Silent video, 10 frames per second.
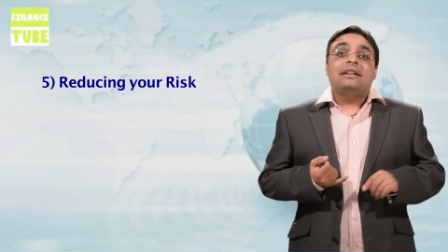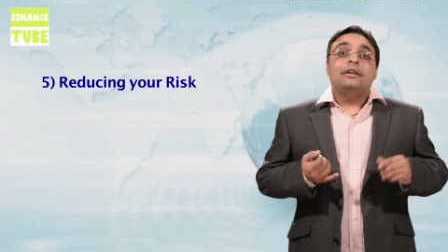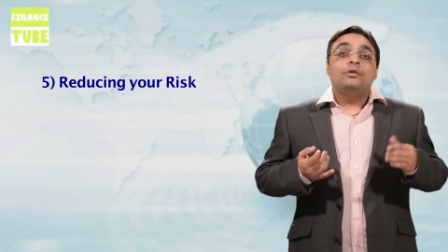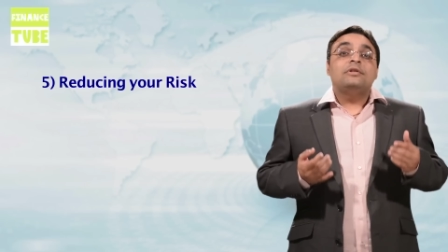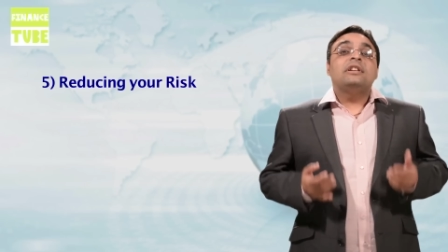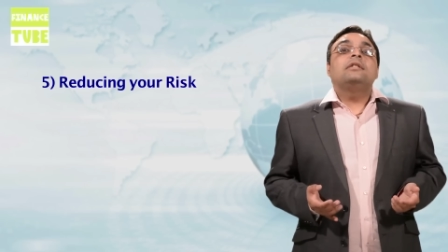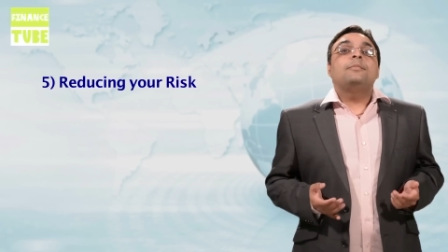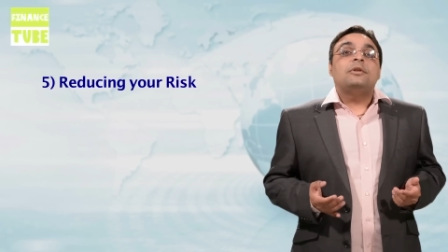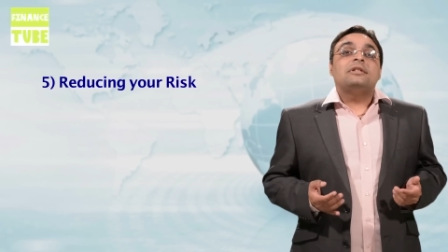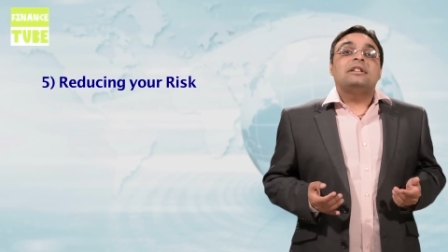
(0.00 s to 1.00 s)
reducing the
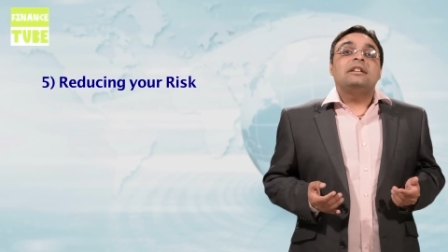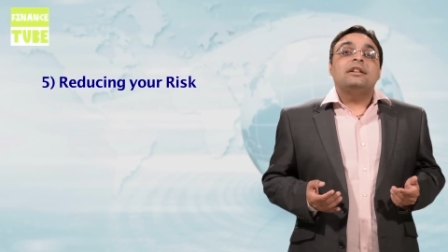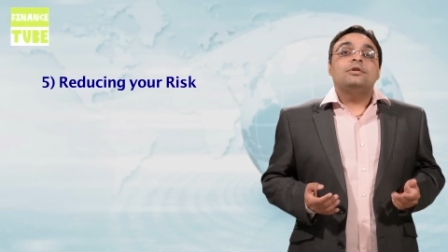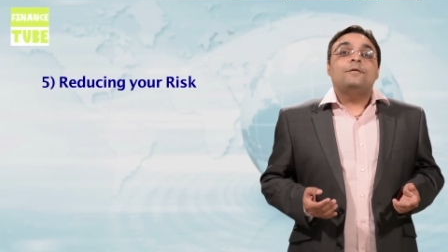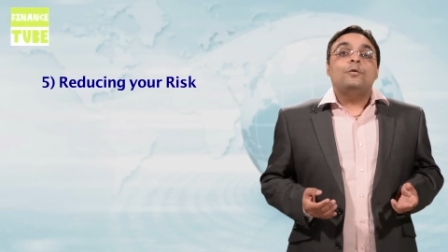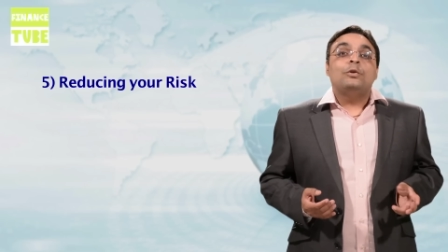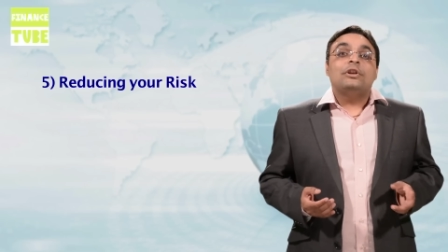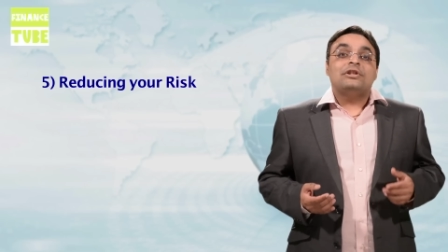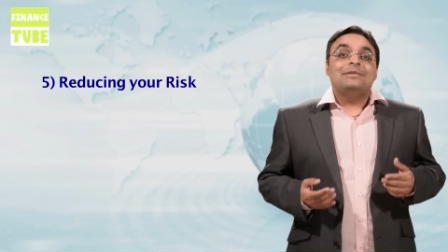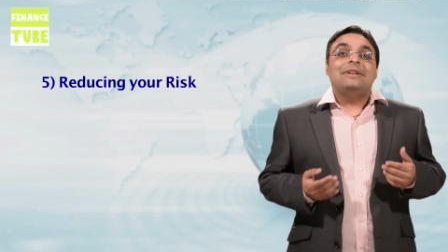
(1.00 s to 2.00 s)
percentage of
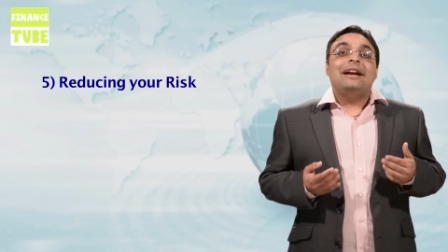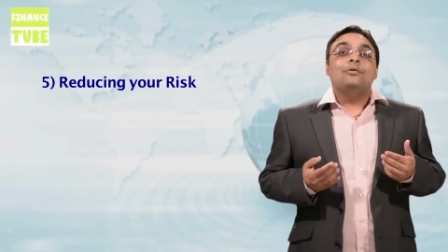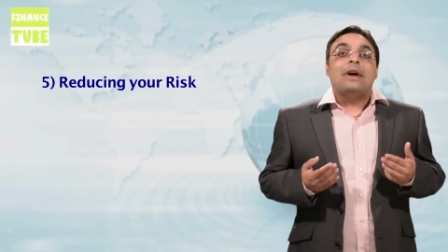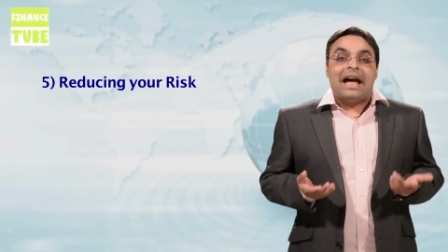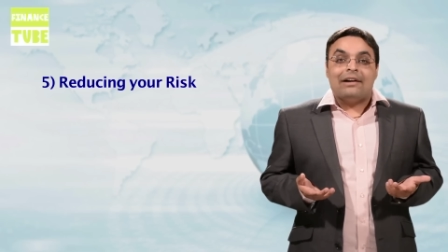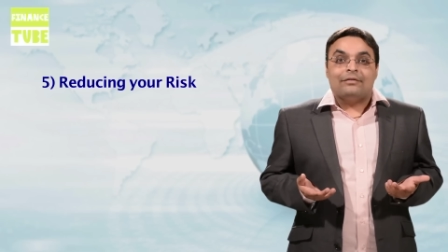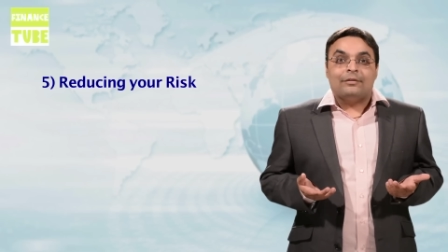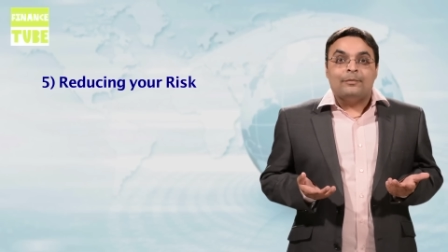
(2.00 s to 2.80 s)
ownership that you have,